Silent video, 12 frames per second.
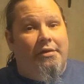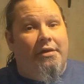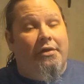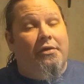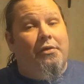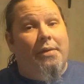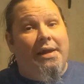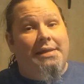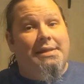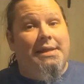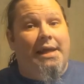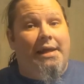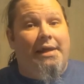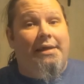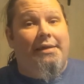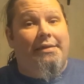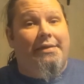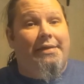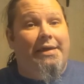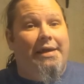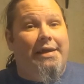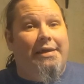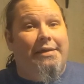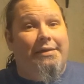Another great setting
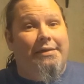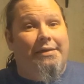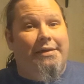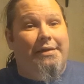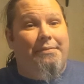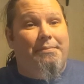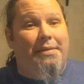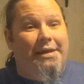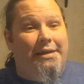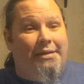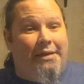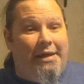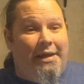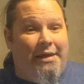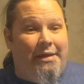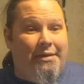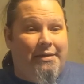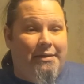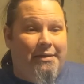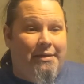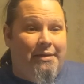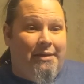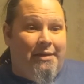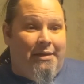that admittedly
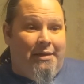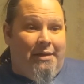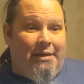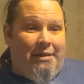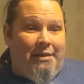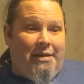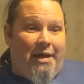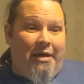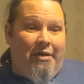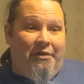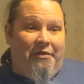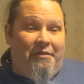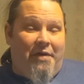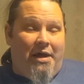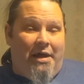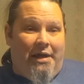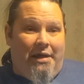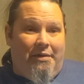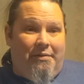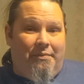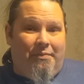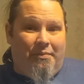died on the vine